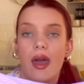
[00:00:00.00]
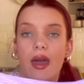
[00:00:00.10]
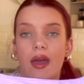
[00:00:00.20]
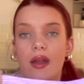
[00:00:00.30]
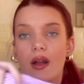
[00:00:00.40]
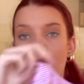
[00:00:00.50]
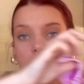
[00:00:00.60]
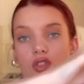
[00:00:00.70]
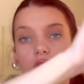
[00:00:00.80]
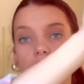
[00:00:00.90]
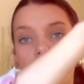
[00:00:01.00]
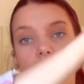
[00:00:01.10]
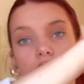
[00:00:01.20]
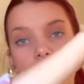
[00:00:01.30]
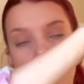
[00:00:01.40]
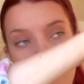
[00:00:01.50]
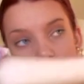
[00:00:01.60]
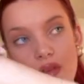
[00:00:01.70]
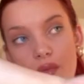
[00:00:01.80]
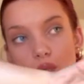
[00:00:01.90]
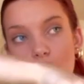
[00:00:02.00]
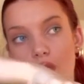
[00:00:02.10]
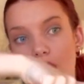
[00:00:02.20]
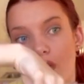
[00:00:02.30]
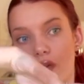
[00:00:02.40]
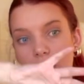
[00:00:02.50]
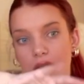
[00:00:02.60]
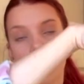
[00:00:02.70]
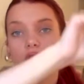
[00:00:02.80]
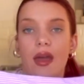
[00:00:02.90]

And I'll insert a photo here because I've worn it on